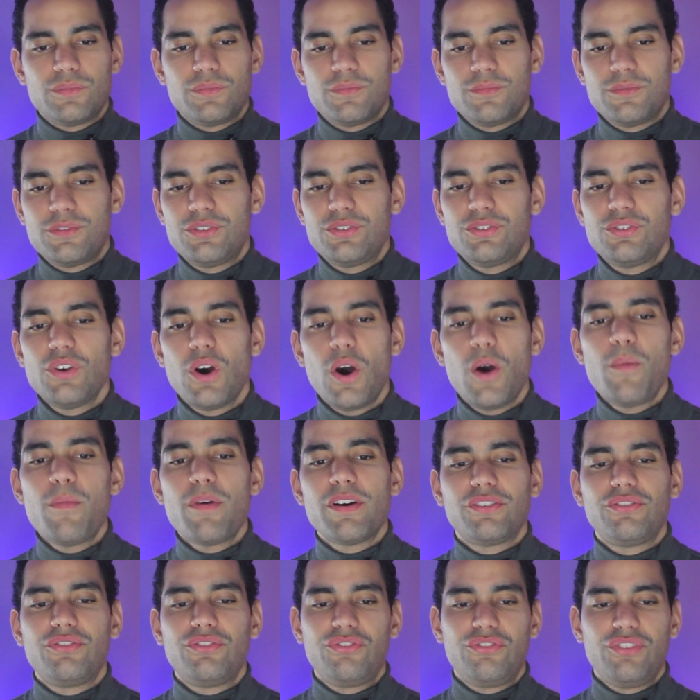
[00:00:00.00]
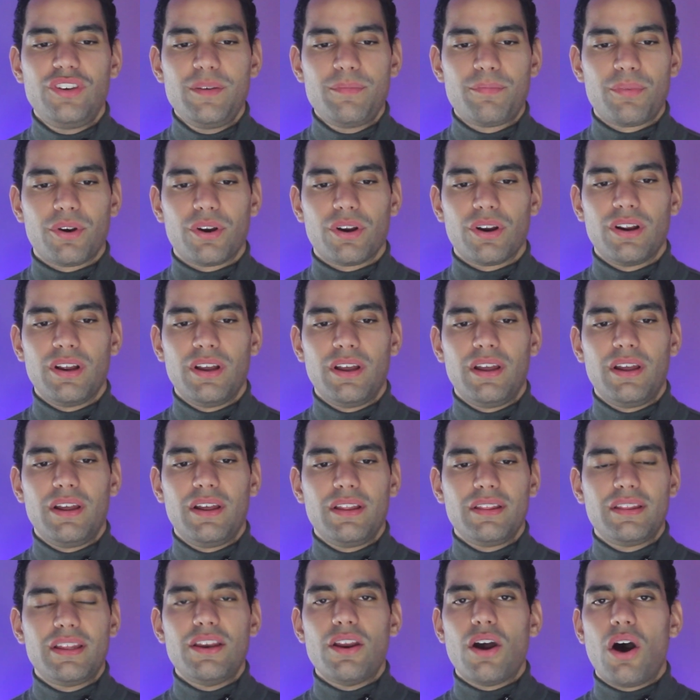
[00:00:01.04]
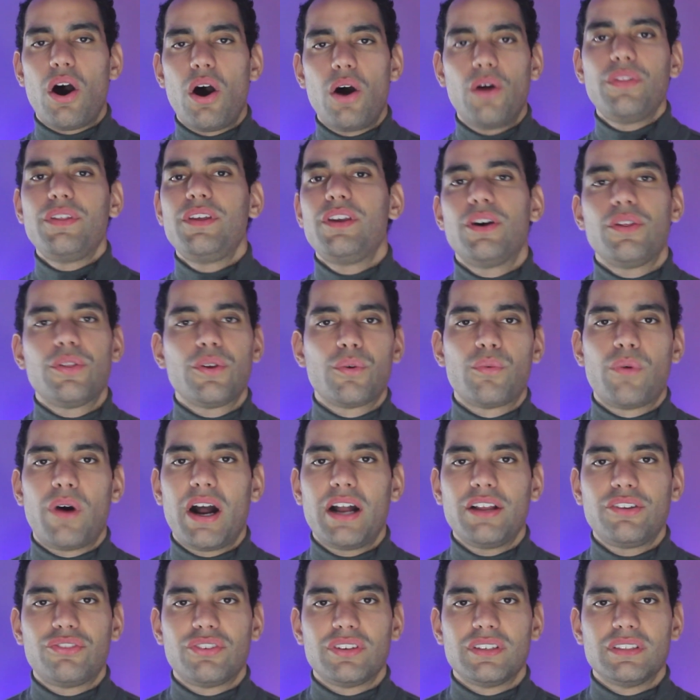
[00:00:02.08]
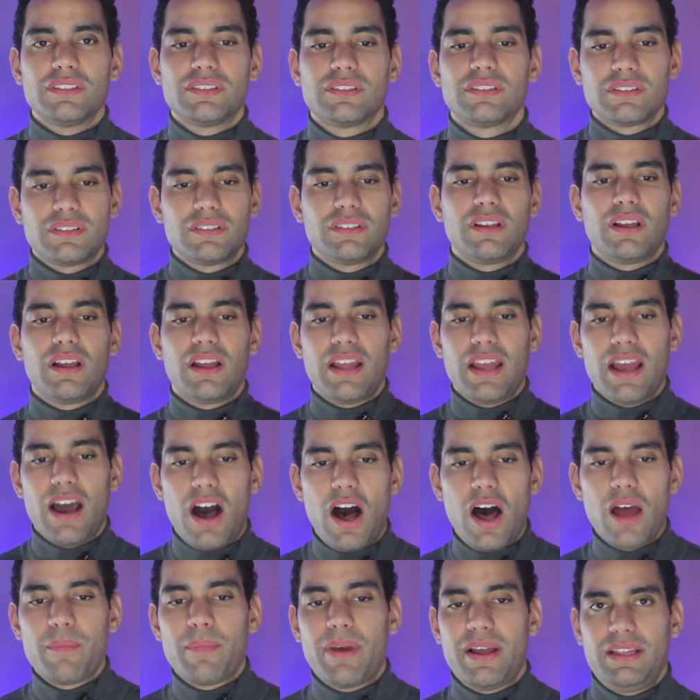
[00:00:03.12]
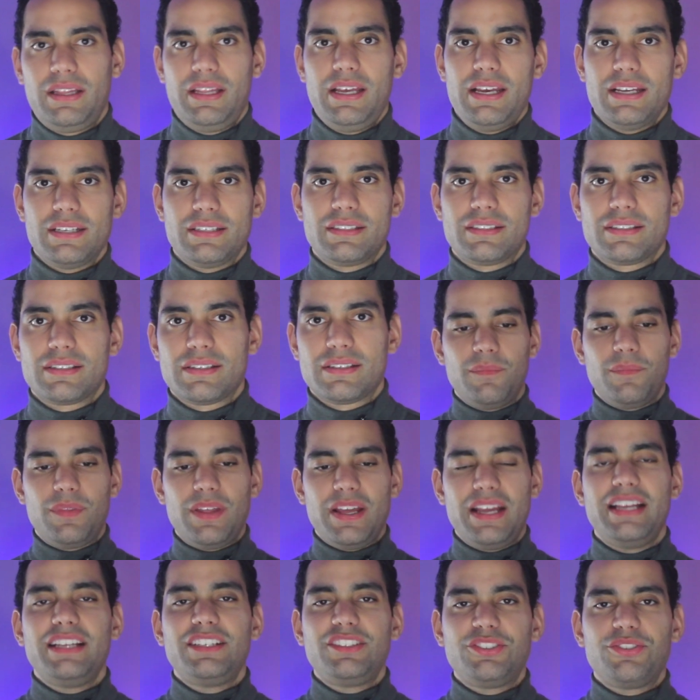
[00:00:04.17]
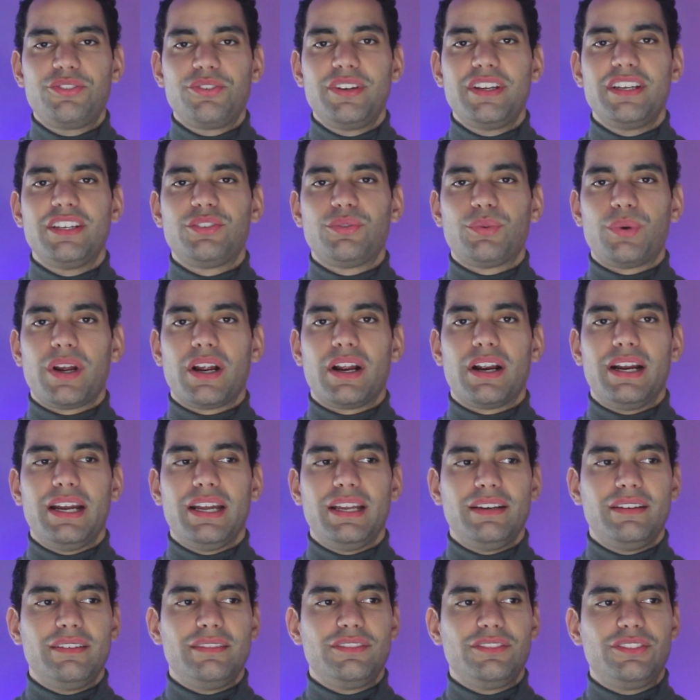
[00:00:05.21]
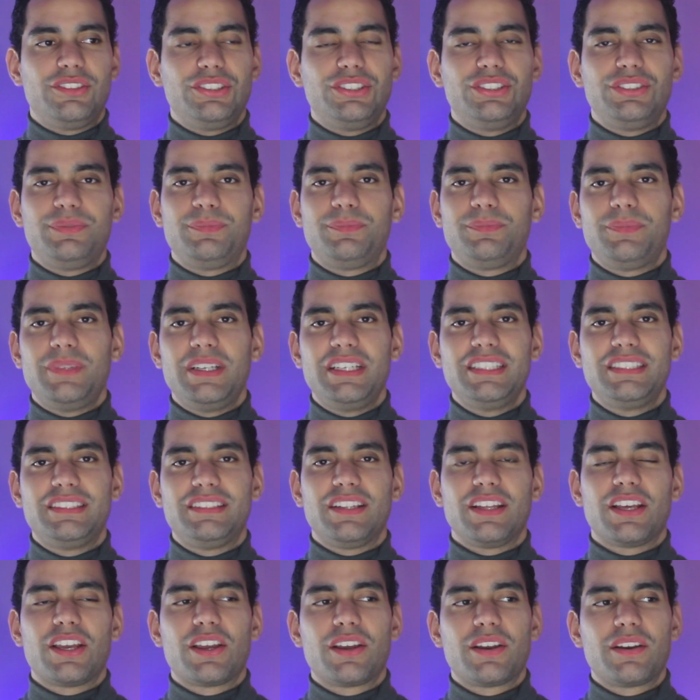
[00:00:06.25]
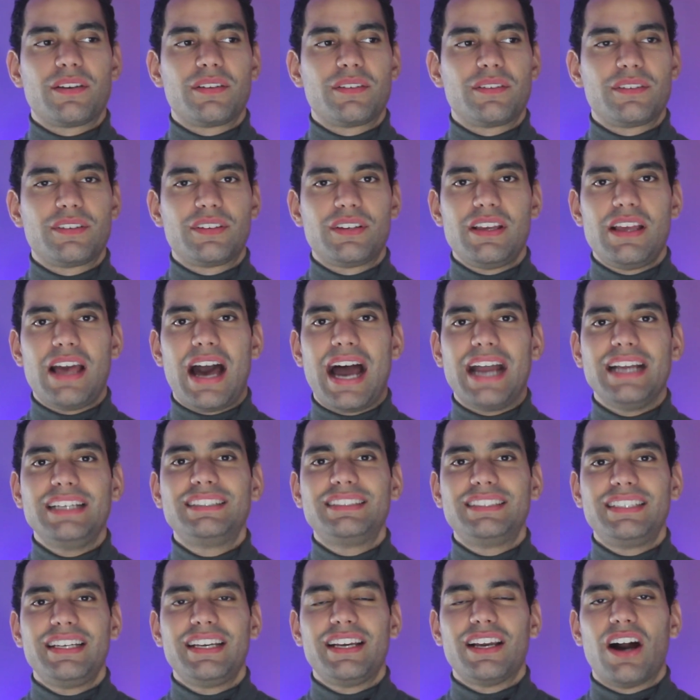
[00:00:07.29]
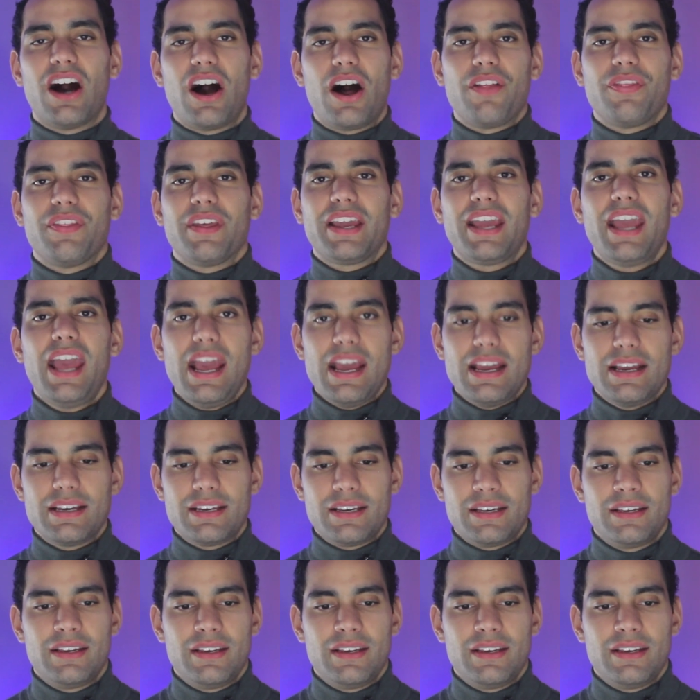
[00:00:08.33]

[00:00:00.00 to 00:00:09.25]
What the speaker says: so much cheaper than all the other watches on my list. The history is where it just is the icing on the cake.